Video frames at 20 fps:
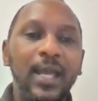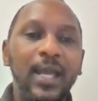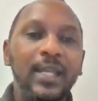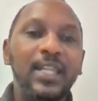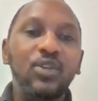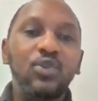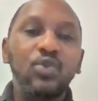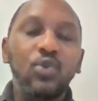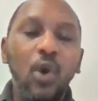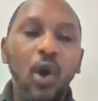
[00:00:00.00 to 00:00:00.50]

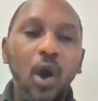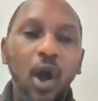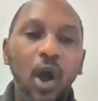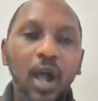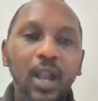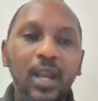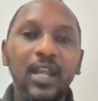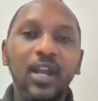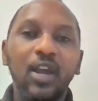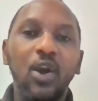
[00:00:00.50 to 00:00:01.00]
They do
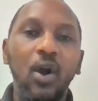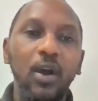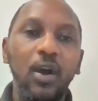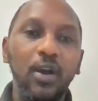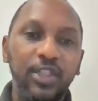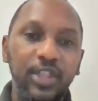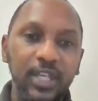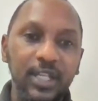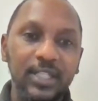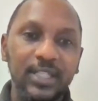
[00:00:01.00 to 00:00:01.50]
all the wrong
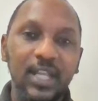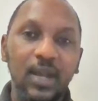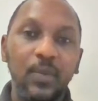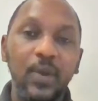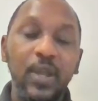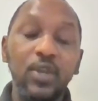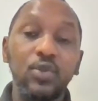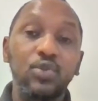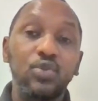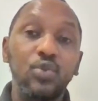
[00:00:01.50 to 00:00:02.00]
things the
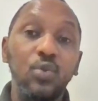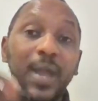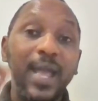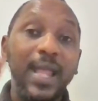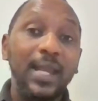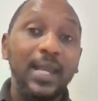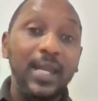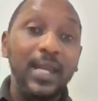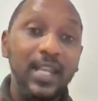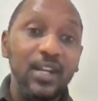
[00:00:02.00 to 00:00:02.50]
way you do
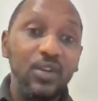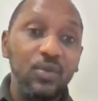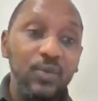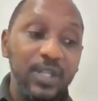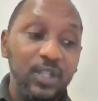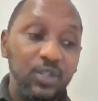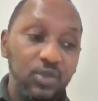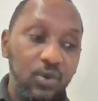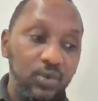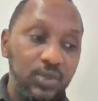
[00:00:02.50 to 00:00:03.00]
it, lead
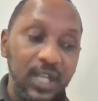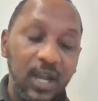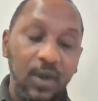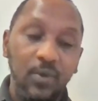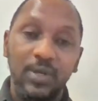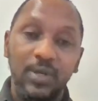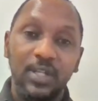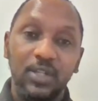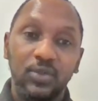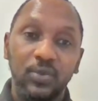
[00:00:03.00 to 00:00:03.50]
with Tosa
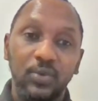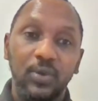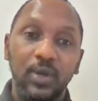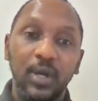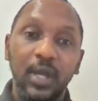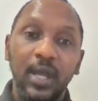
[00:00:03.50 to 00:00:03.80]
with this.